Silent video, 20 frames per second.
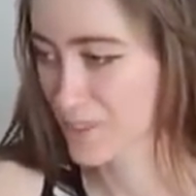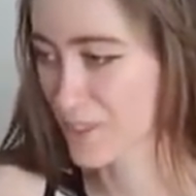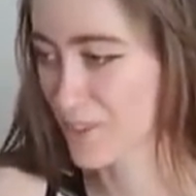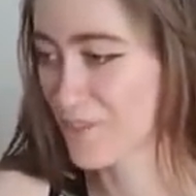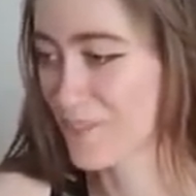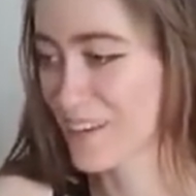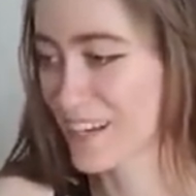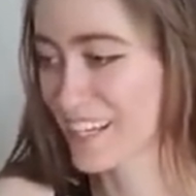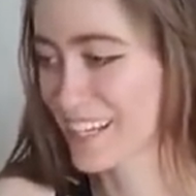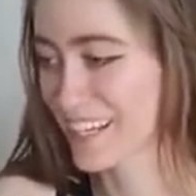Oh
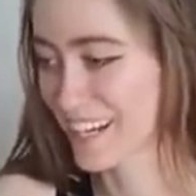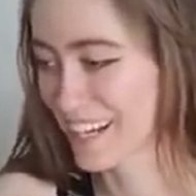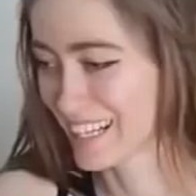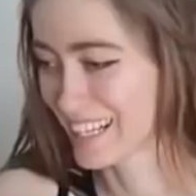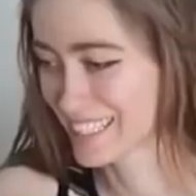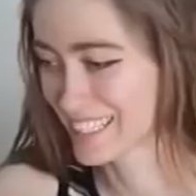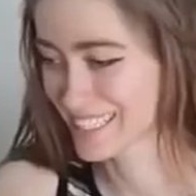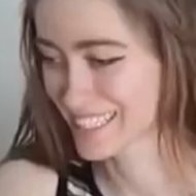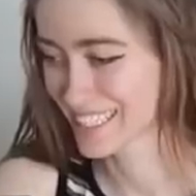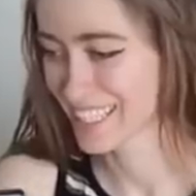my
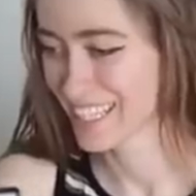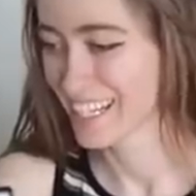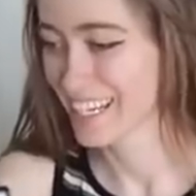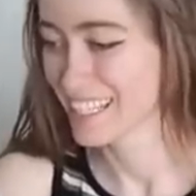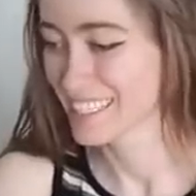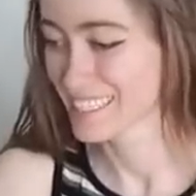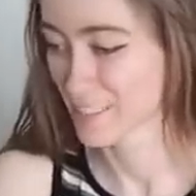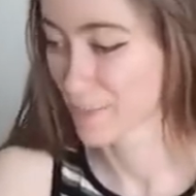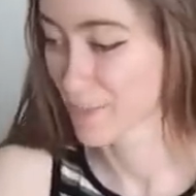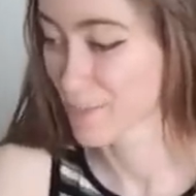gosh.
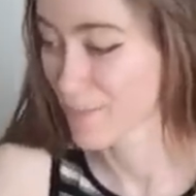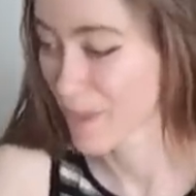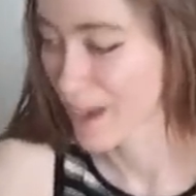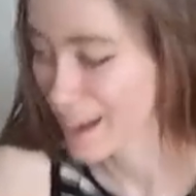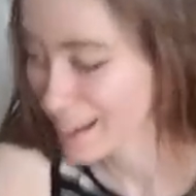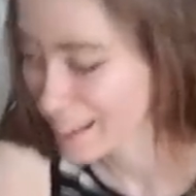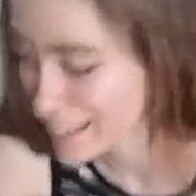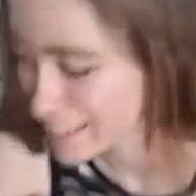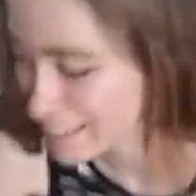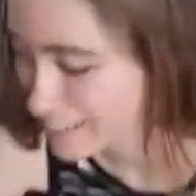Someone
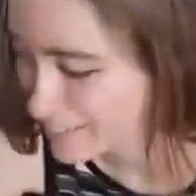bought it.